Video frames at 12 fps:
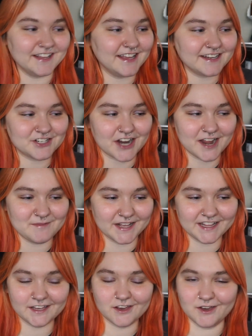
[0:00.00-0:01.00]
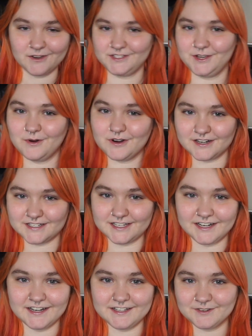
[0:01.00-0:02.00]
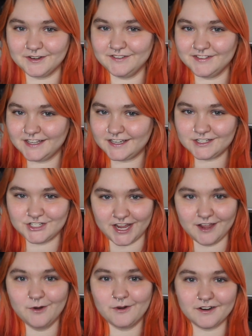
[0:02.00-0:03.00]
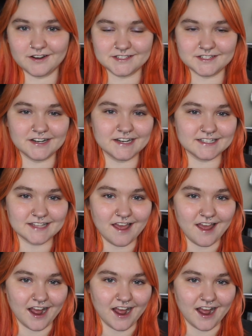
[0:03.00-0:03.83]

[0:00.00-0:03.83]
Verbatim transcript: like try and make like a cozy horror series or even like a J horror series,